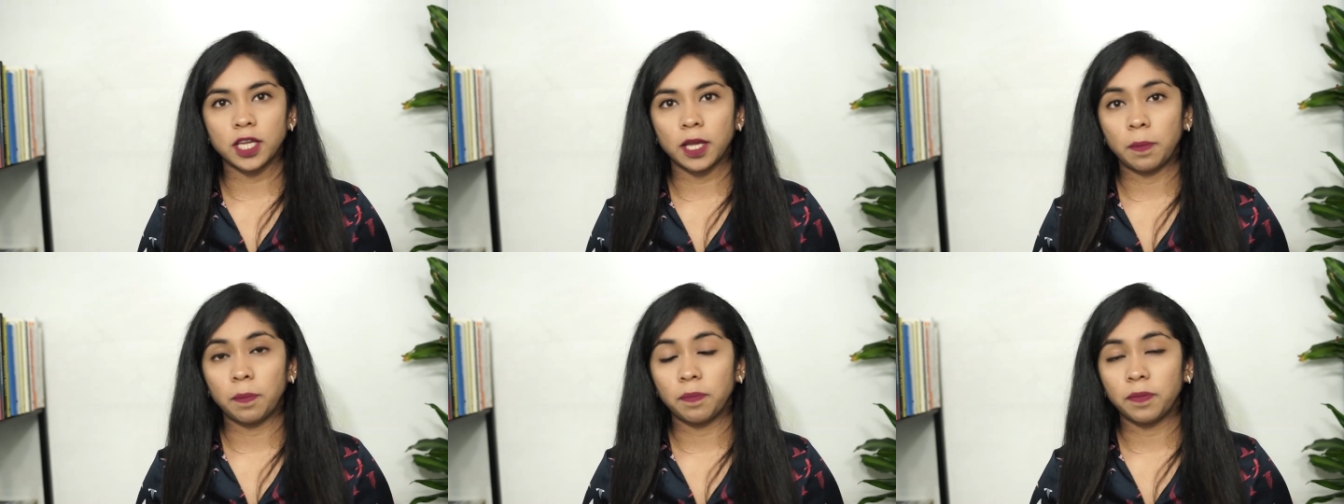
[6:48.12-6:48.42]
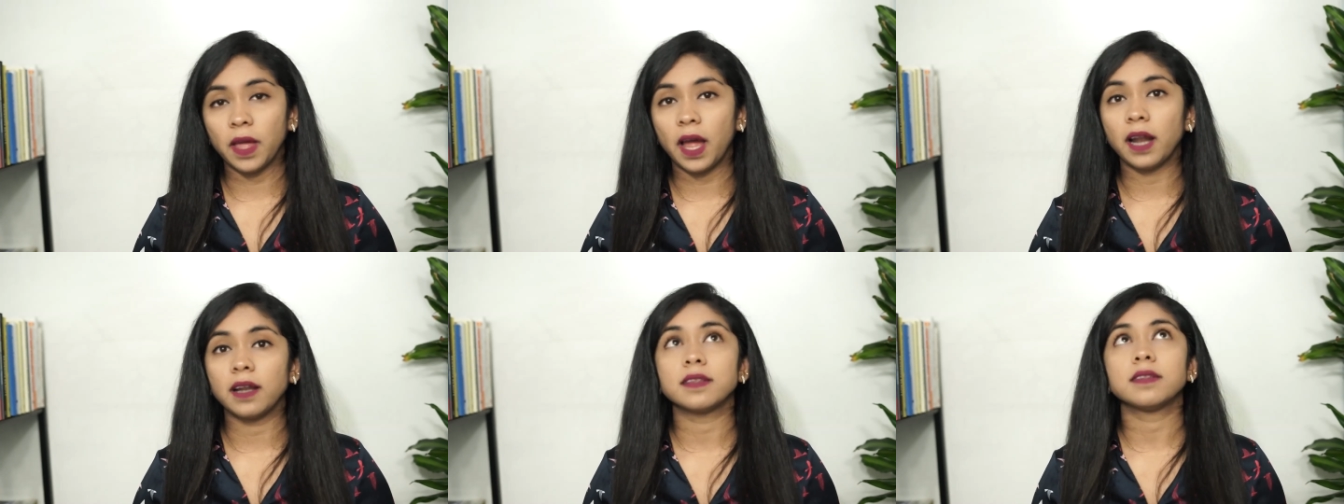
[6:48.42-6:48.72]
tip
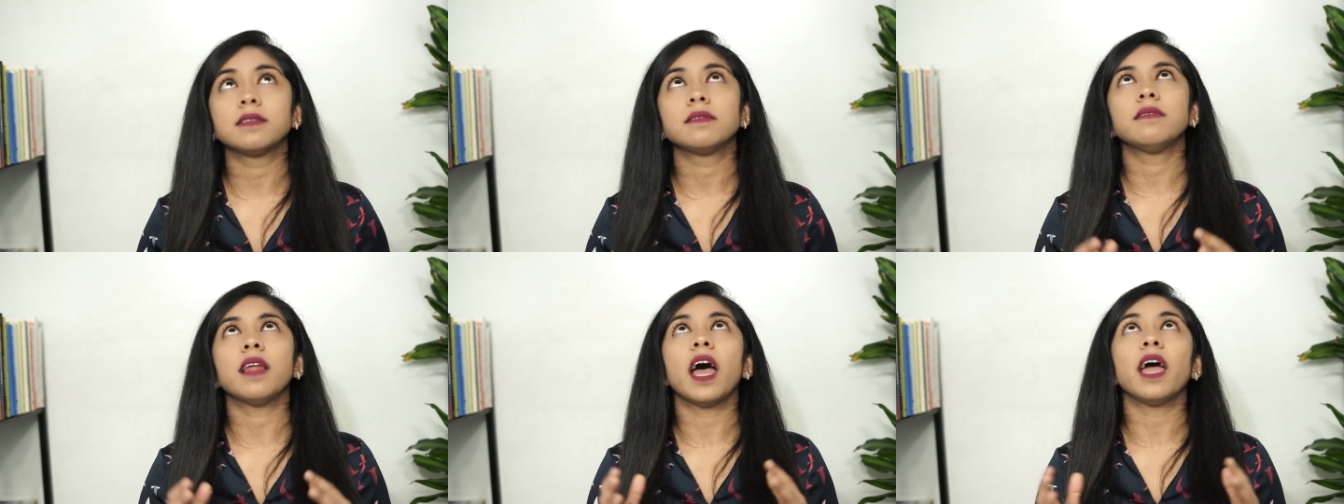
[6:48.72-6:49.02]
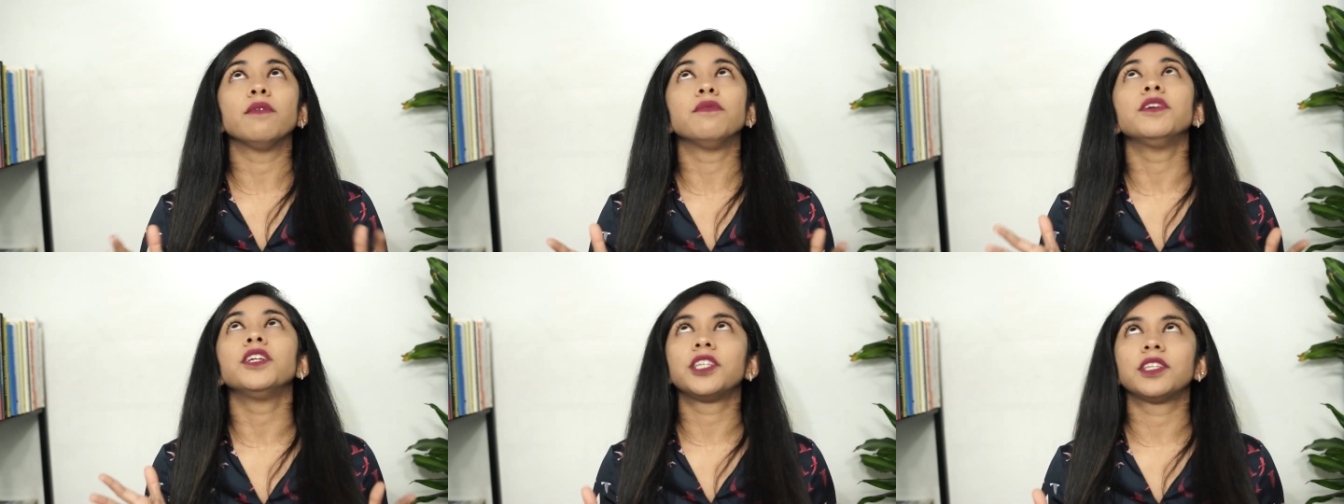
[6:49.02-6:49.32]
that
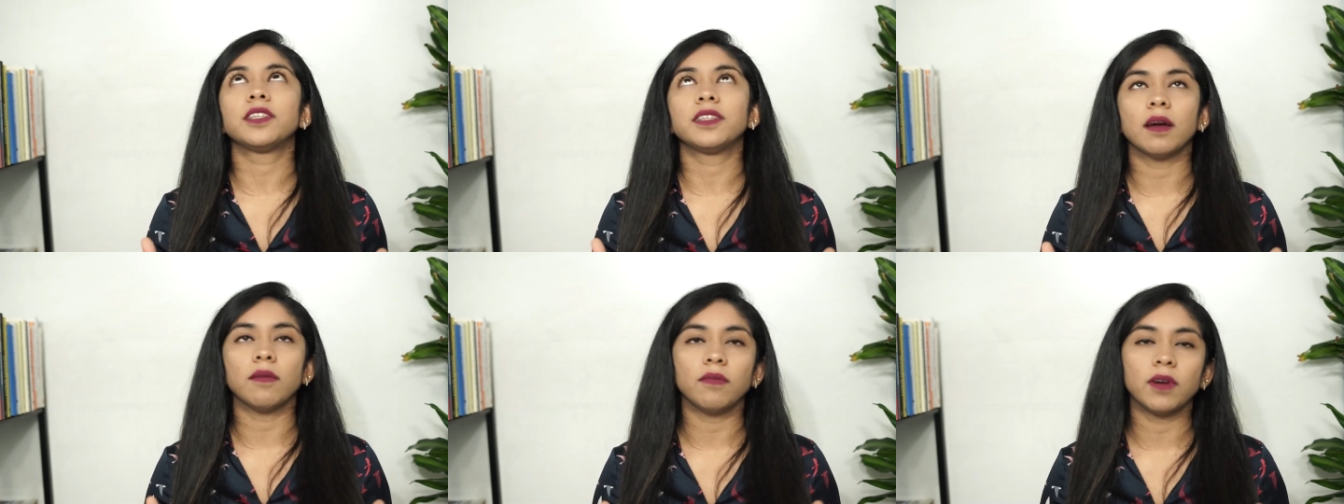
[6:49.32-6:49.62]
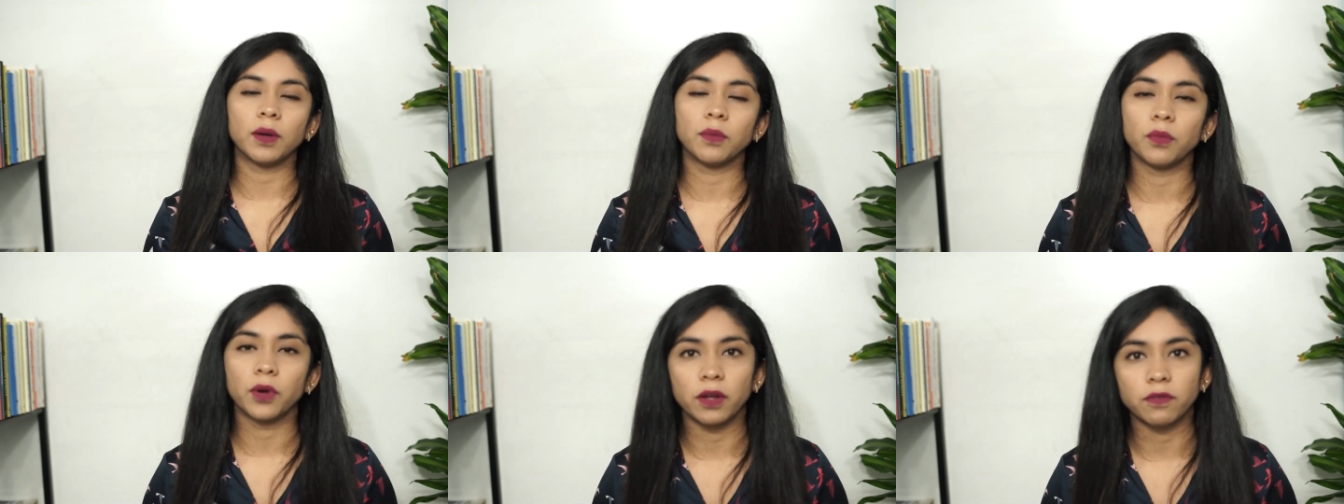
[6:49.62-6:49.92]
I wish
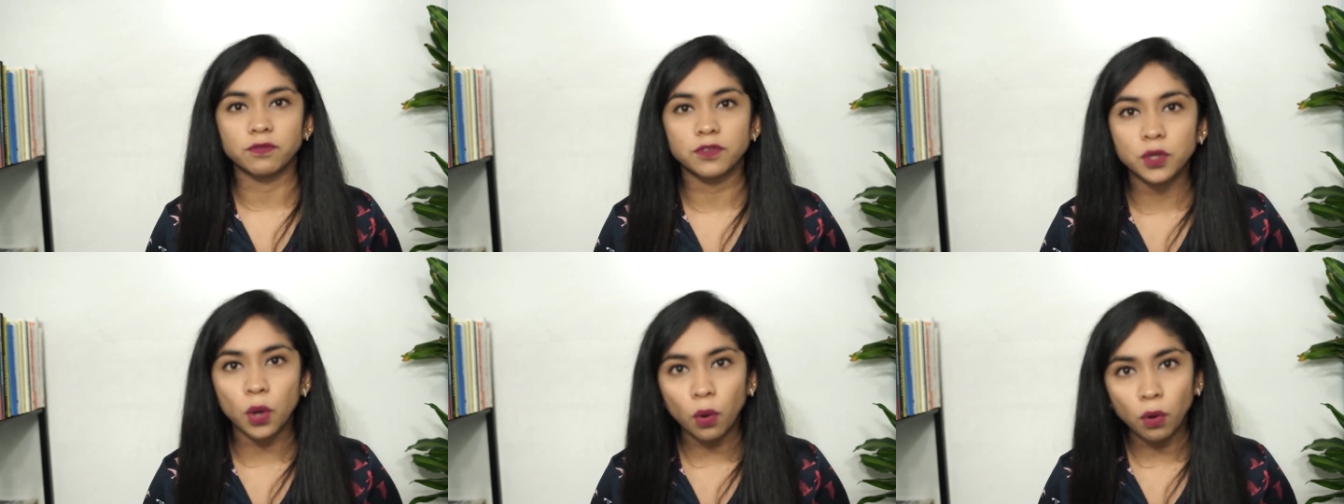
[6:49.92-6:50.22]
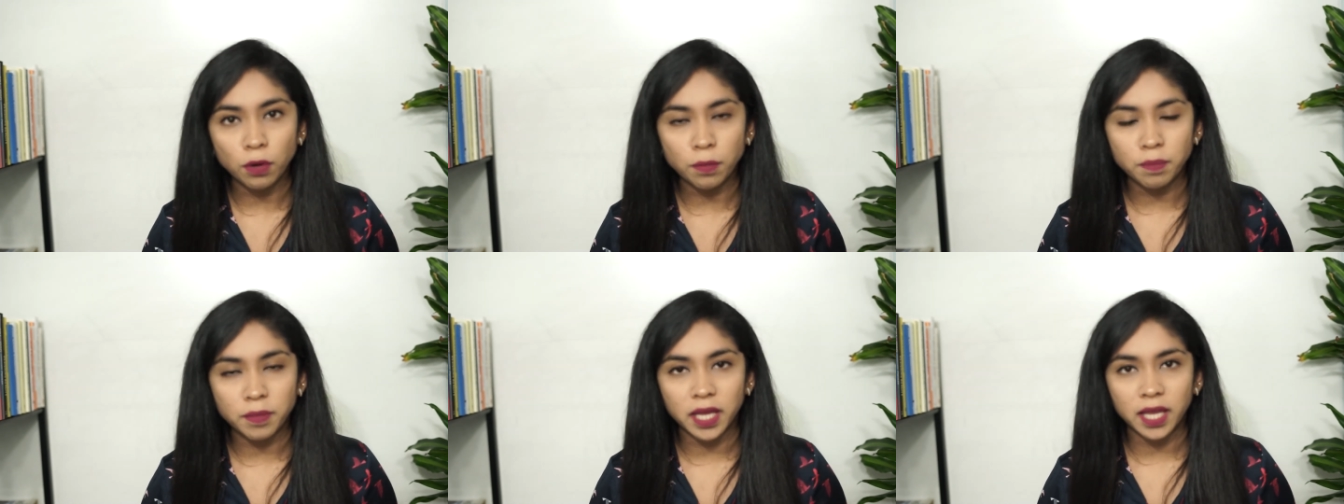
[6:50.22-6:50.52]
someone would have
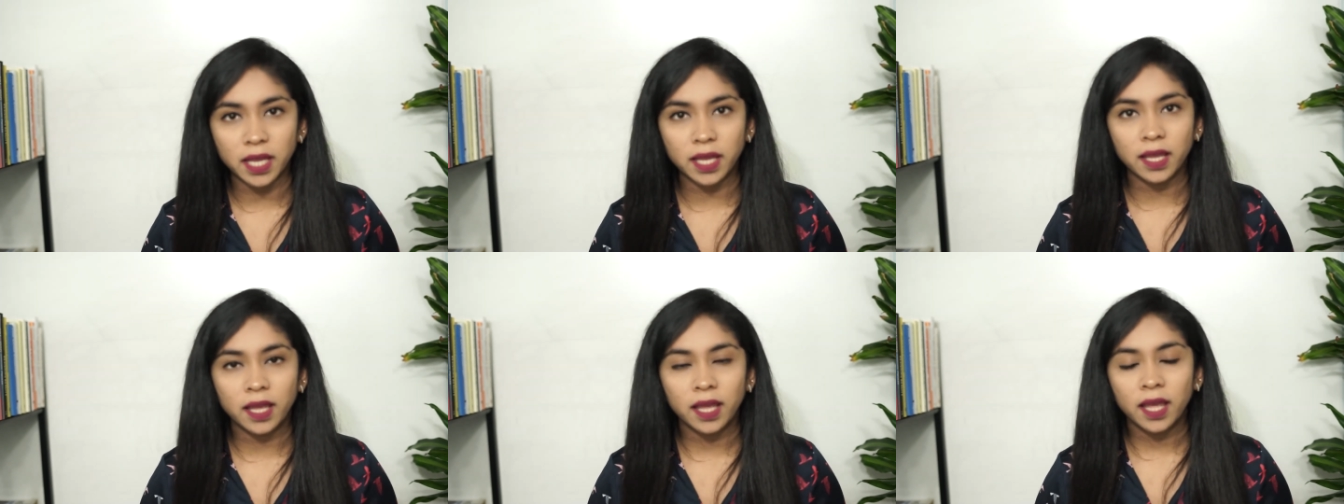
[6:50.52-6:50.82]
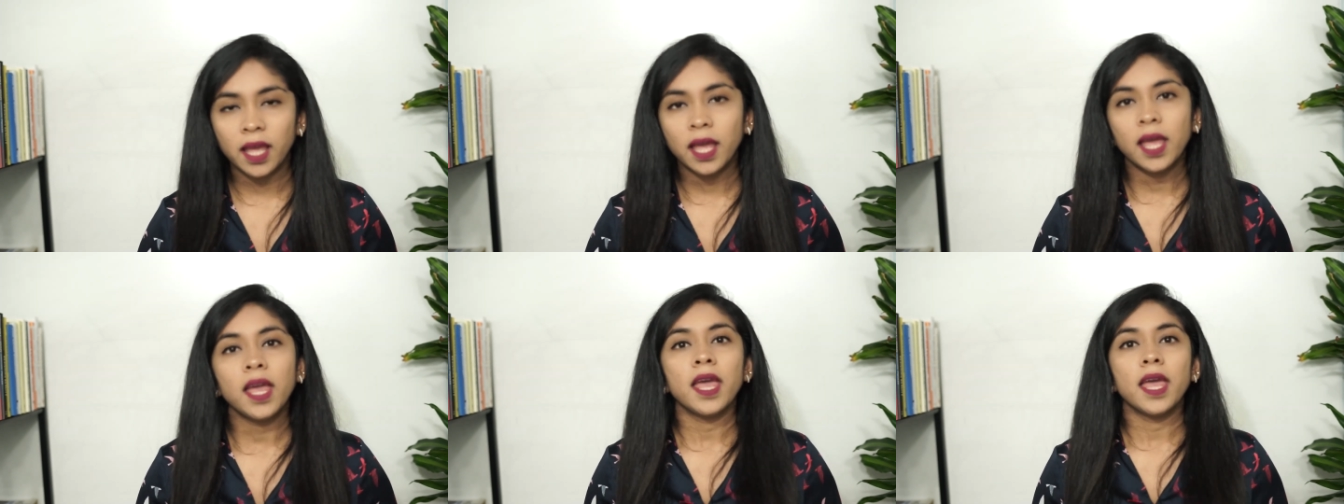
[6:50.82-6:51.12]
told me
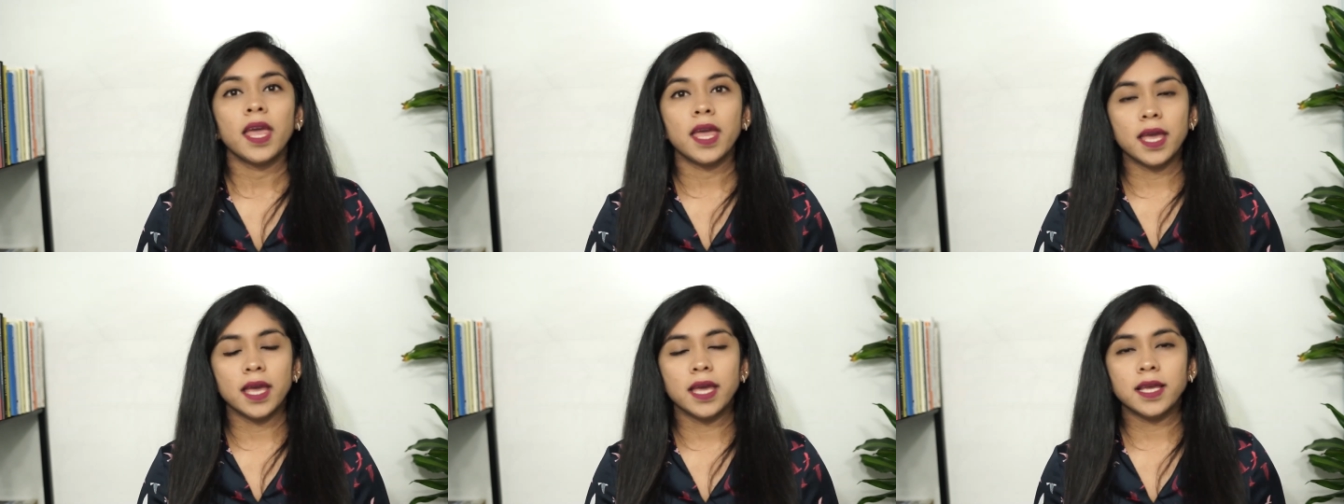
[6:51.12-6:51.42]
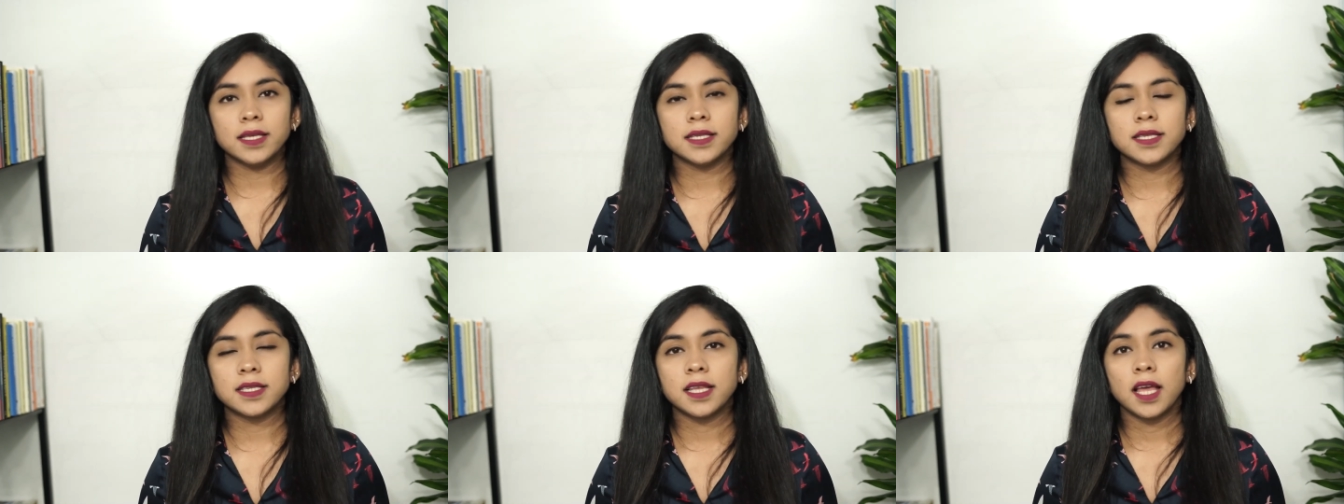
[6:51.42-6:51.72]

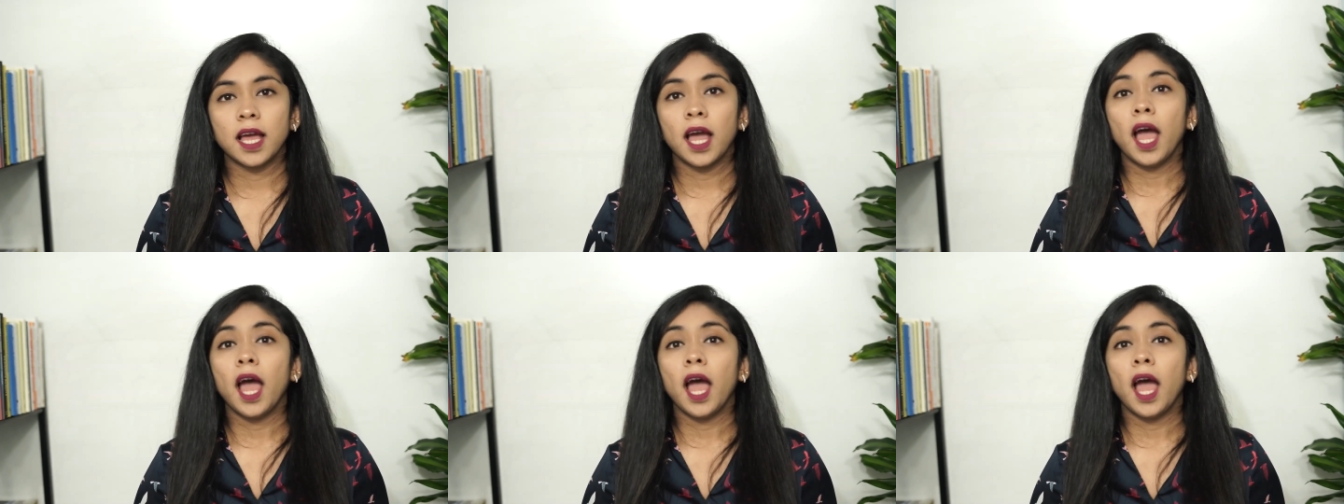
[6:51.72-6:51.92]
is